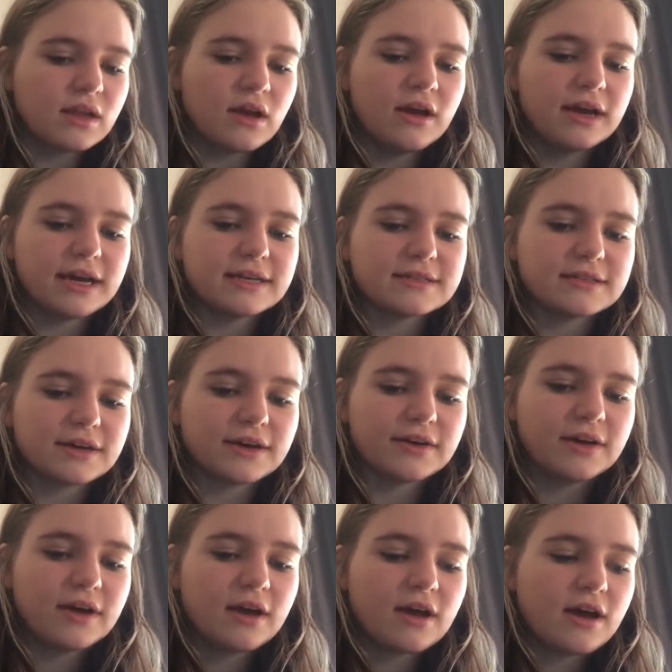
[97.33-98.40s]
Okay, so
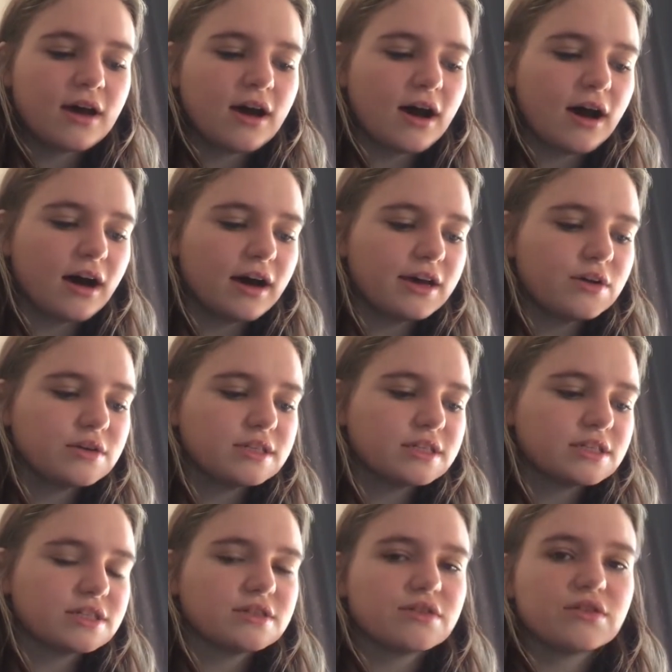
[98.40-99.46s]
I auditioned